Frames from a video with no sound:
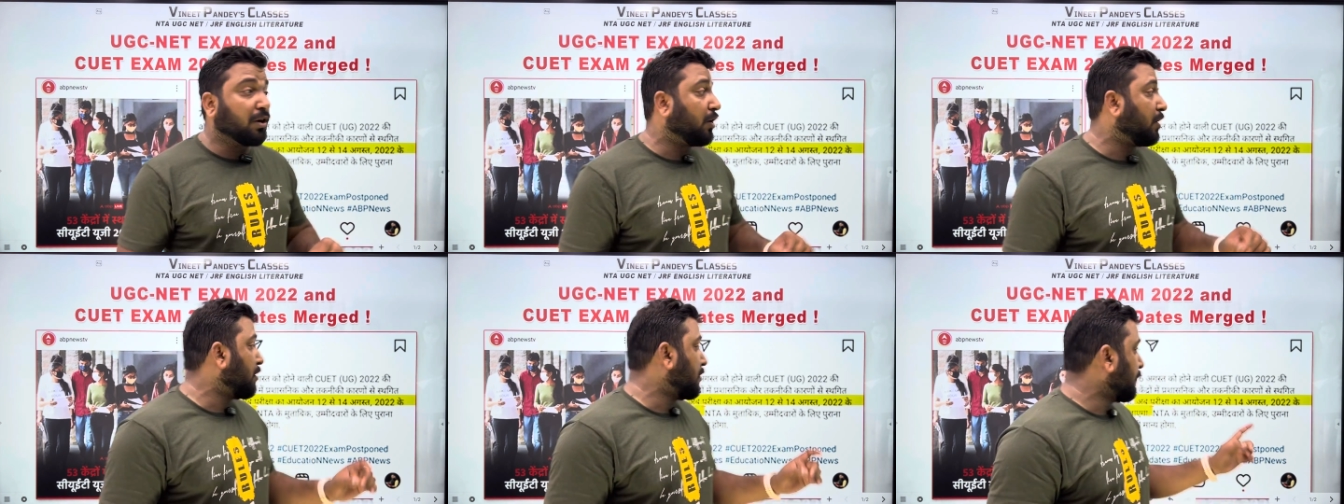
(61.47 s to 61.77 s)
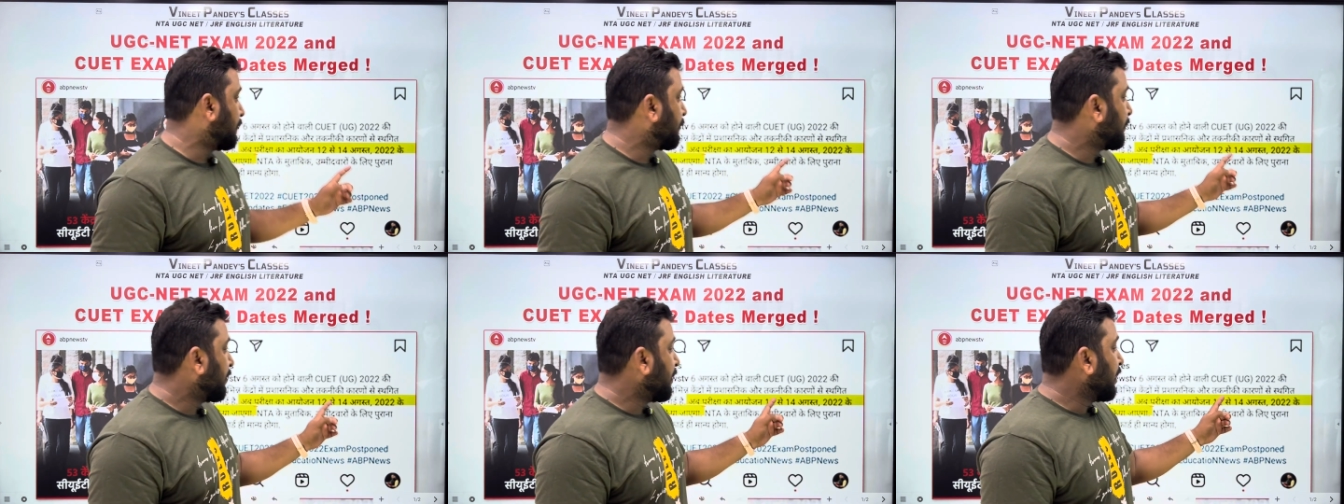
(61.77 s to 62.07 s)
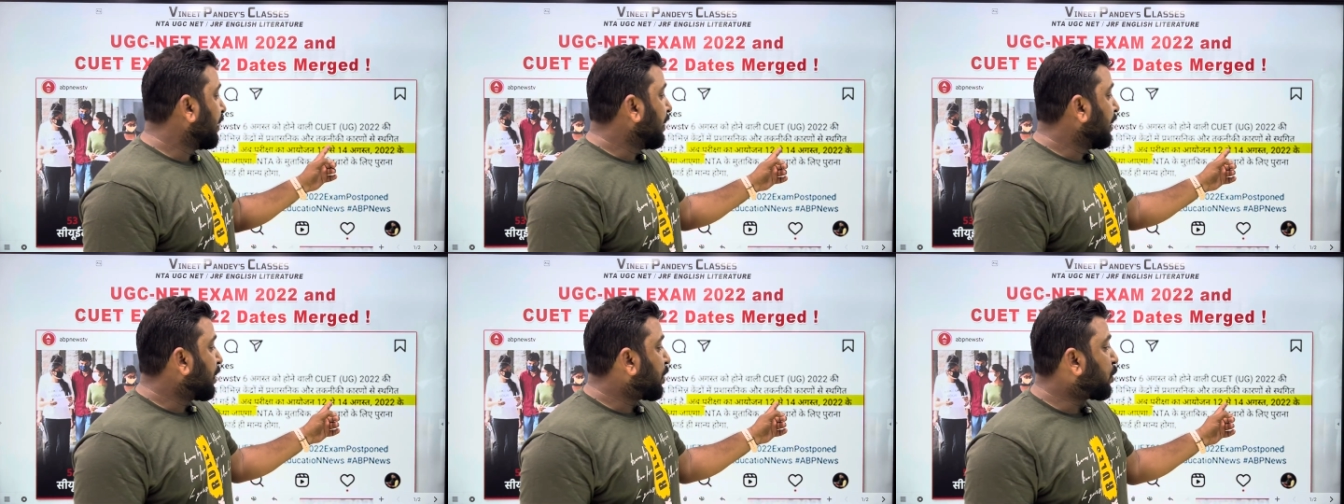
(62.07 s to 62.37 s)
of
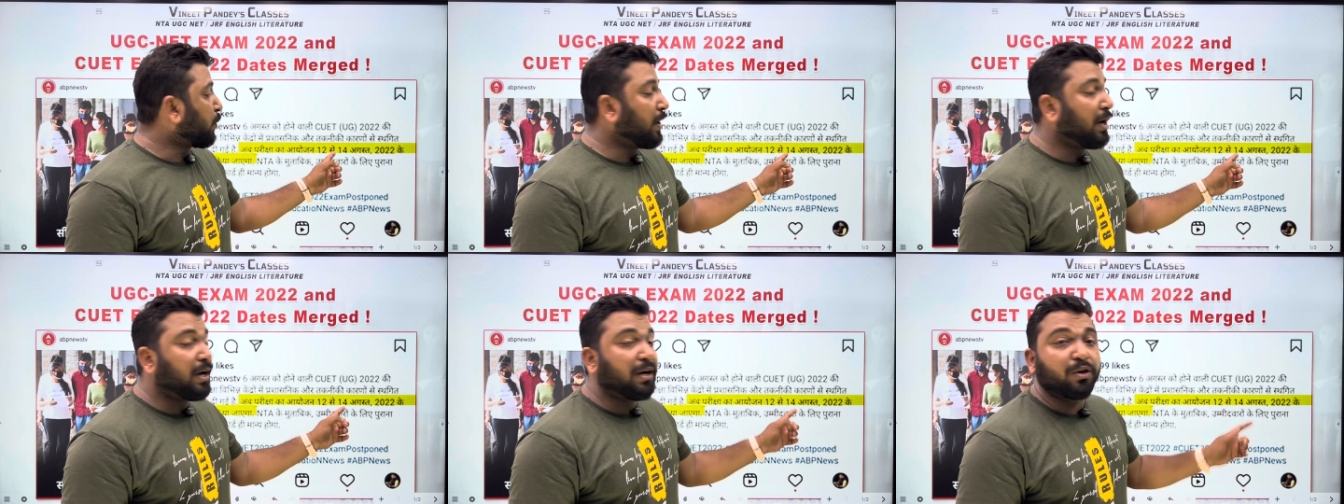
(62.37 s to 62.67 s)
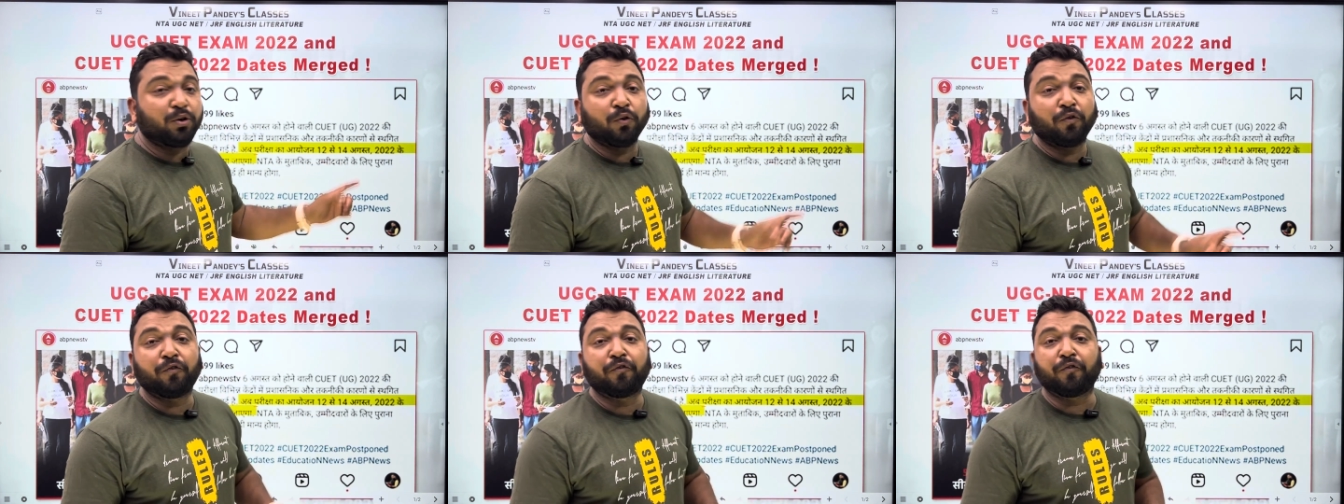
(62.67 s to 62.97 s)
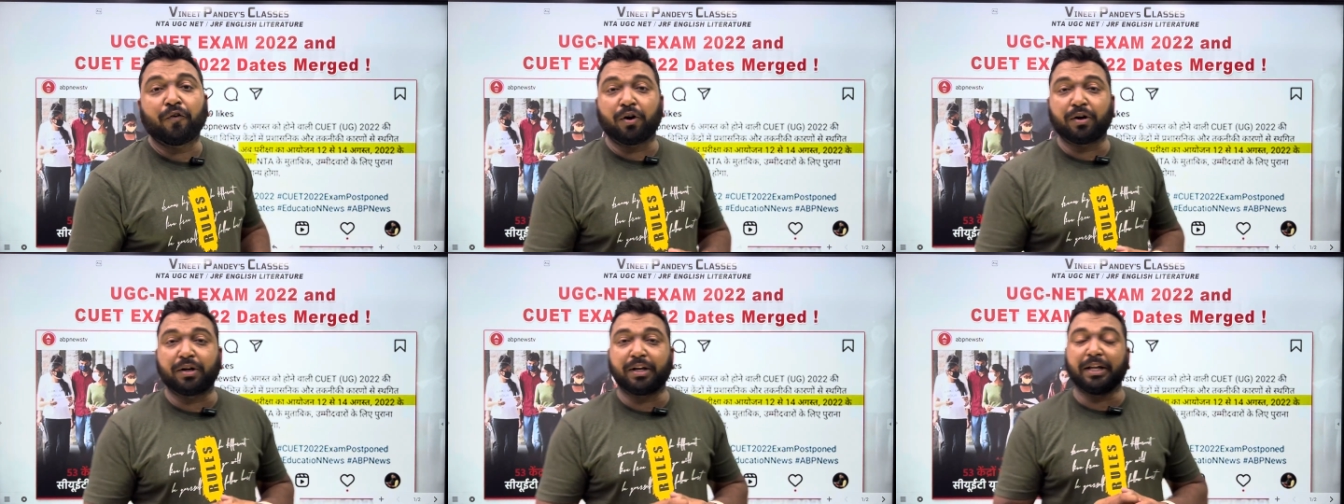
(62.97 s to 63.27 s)
12 to
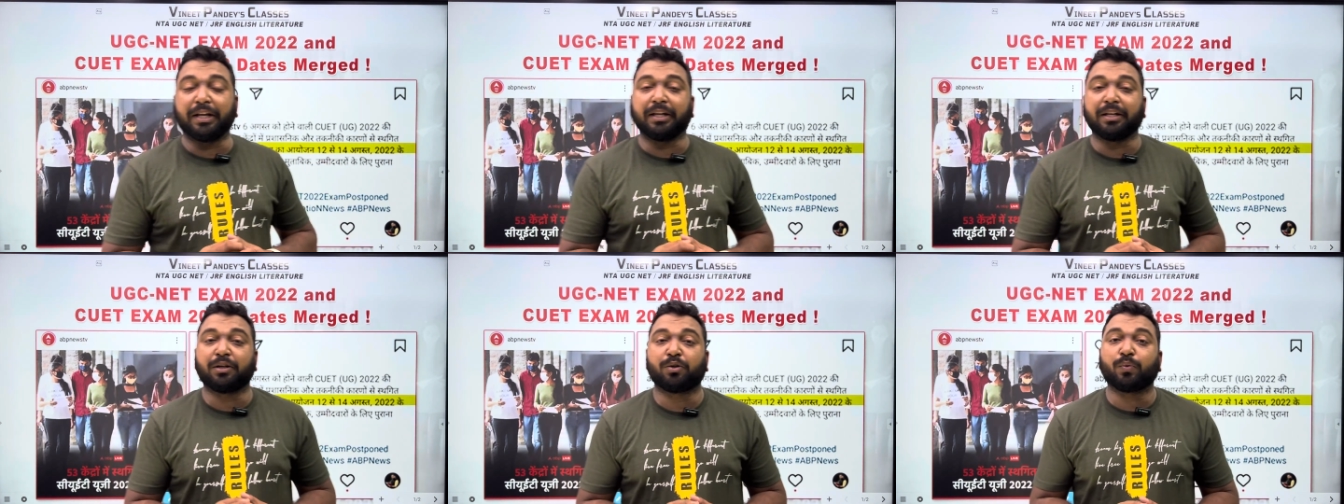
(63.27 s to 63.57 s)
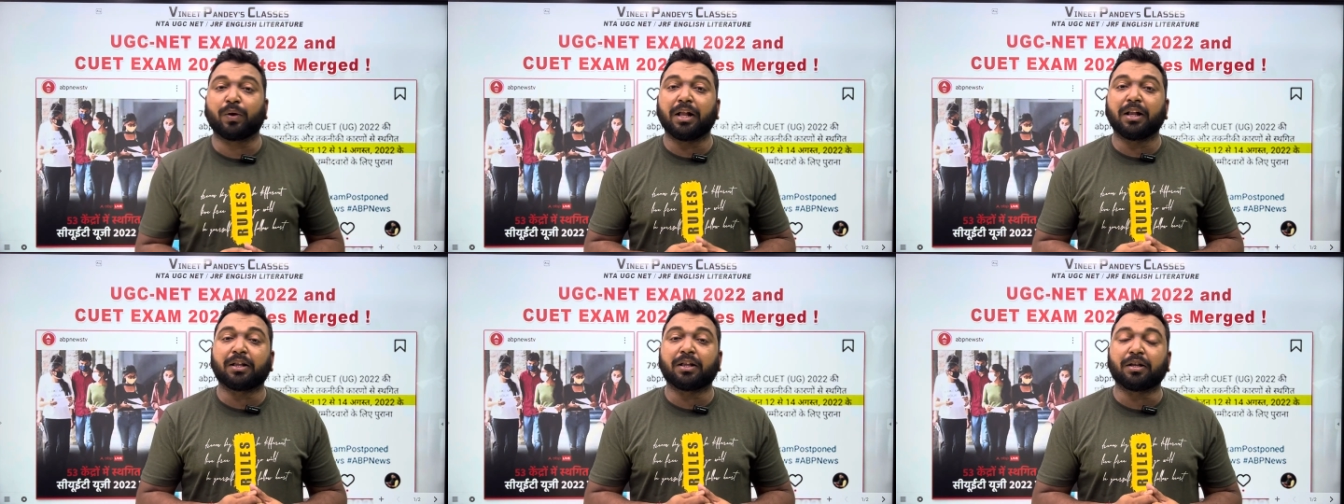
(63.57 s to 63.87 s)
14 12